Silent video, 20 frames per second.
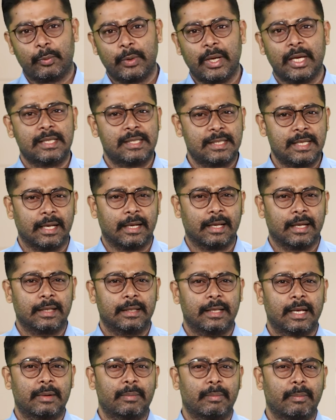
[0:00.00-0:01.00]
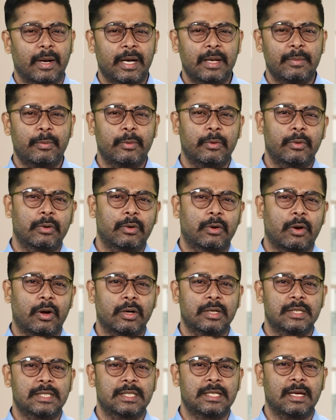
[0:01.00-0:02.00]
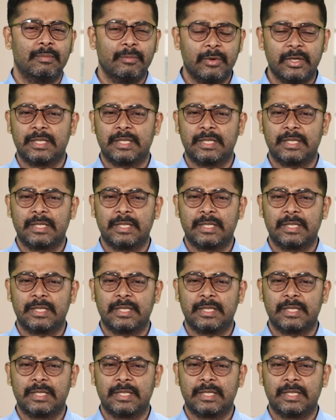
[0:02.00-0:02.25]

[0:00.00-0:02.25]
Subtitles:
we had said that Manipur got some